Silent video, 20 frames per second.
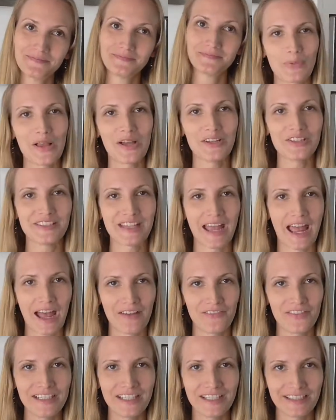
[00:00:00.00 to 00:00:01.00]
Plus,
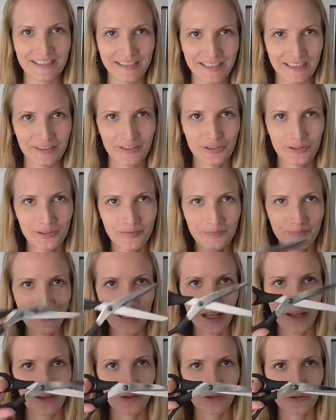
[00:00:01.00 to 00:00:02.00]
having a scissor
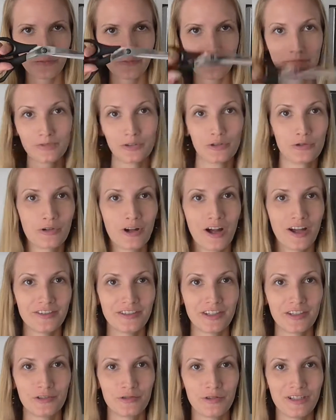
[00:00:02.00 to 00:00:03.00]
to
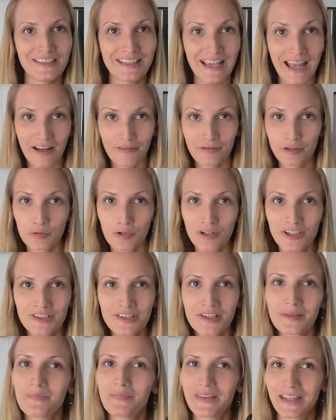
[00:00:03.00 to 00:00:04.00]
cut the treats
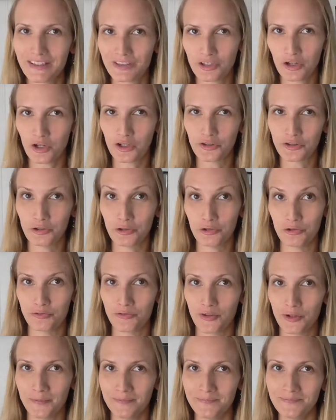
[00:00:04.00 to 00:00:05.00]
afterwards is also
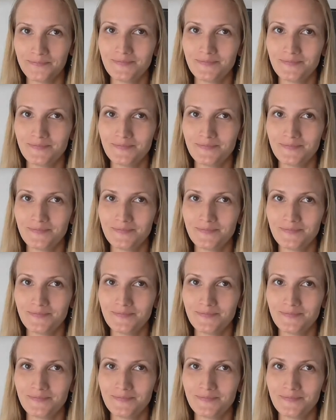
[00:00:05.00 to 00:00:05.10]
useful.